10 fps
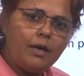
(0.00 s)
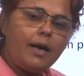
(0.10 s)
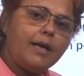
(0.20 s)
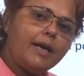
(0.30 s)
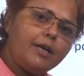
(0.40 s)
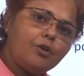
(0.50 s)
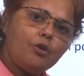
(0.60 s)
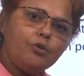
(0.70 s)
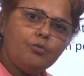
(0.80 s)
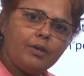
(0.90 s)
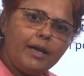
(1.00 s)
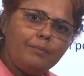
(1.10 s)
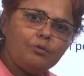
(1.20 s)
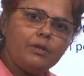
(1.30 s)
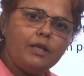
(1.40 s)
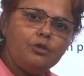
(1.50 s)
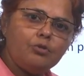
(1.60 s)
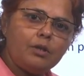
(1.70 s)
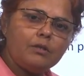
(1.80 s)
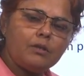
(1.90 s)
and later on you claim to the
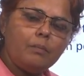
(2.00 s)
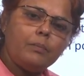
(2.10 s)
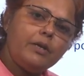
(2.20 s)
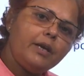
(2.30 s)
insurance company